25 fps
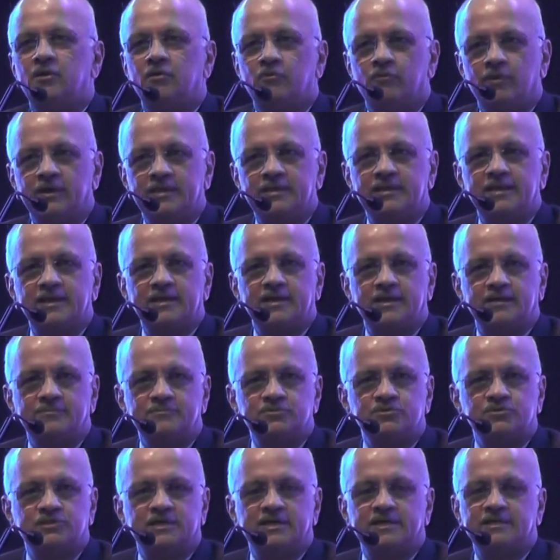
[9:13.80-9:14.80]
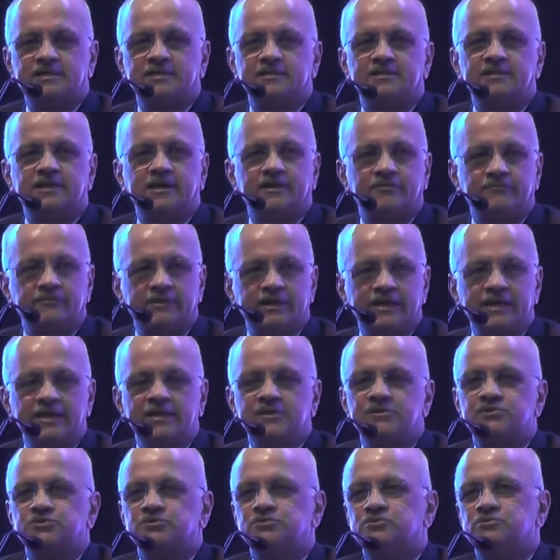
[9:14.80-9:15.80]
when they come together, they are
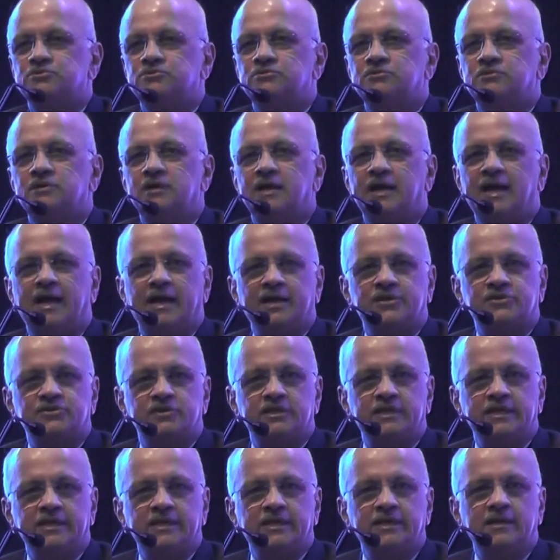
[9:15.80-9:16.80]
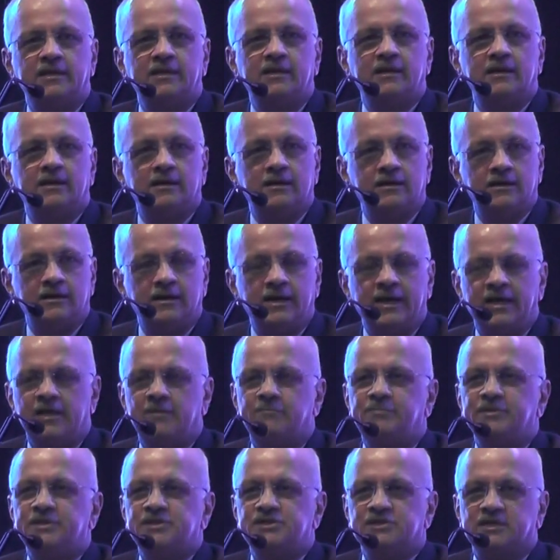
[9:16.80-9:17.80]
willing to actually
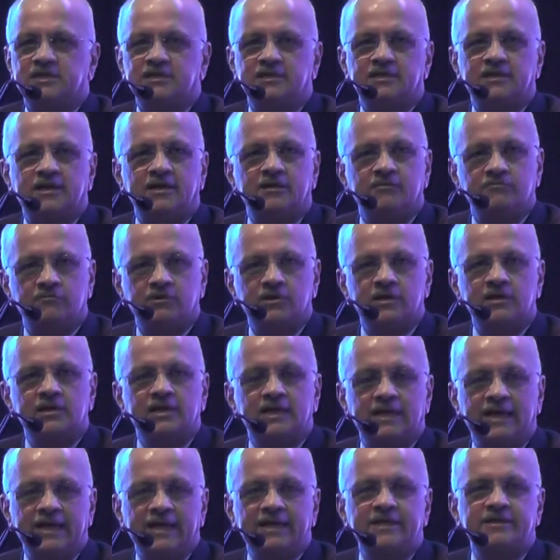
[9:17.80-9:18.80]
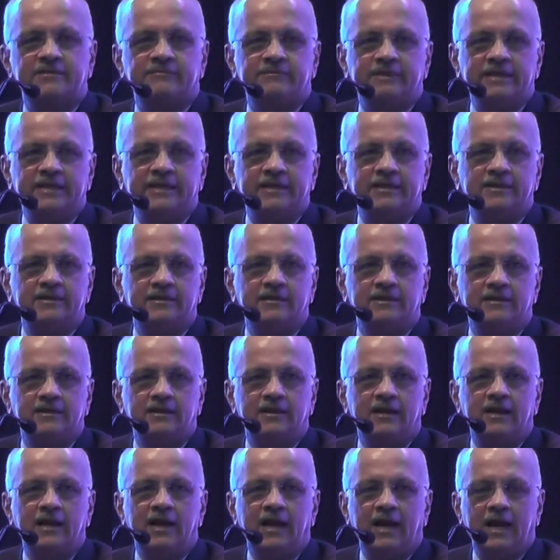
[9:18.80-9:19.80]
help each other and work collectively
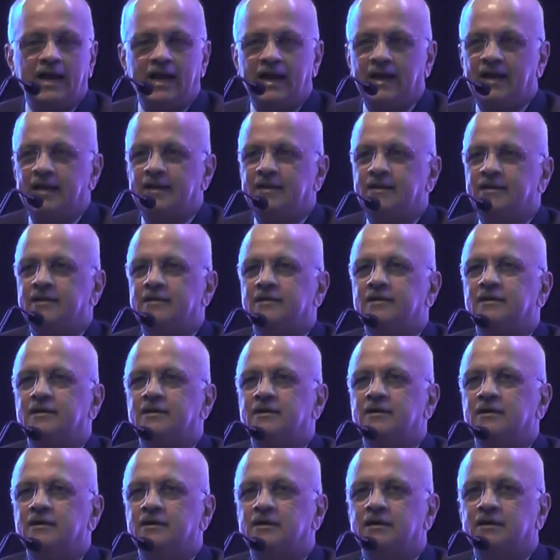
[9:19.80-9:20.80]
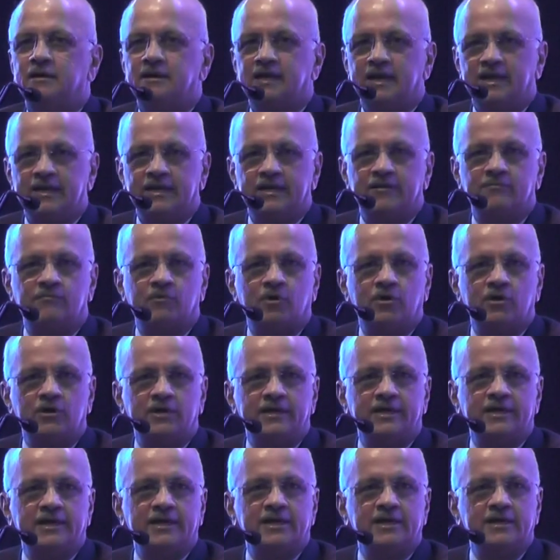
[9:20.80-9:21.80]
and get
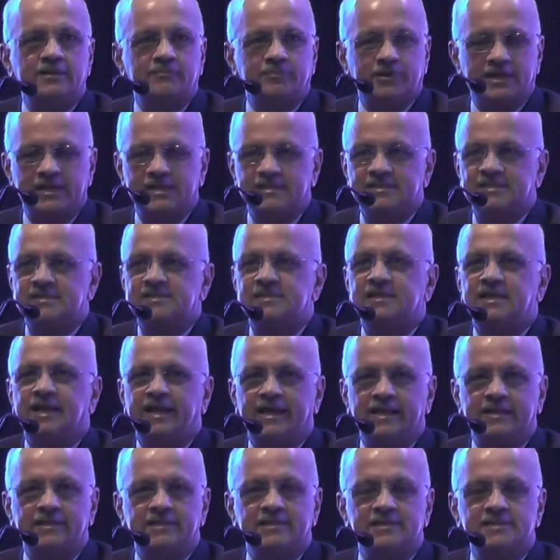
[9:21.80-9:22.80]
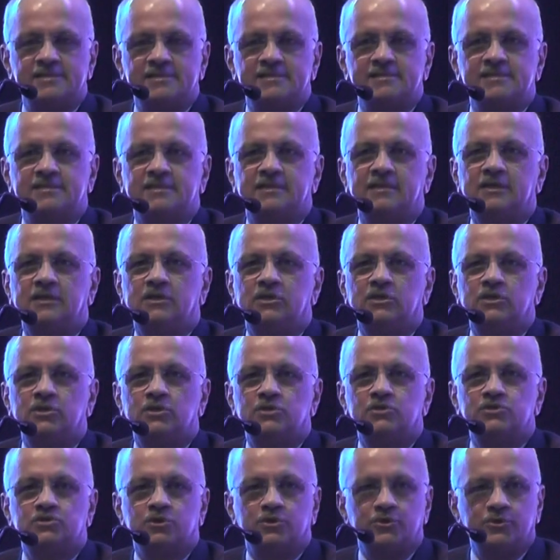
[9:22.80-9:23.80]
involved in enterprises like this.
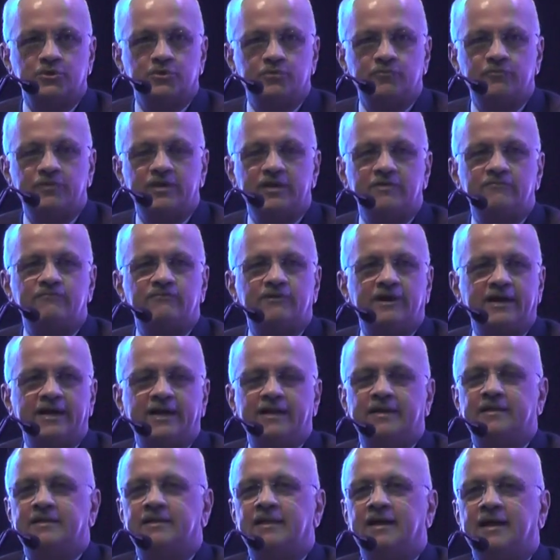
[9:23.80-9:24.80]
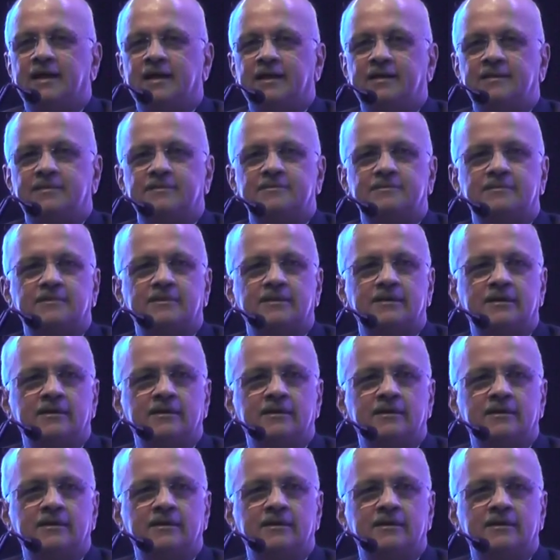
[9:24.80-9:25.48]
So you will find that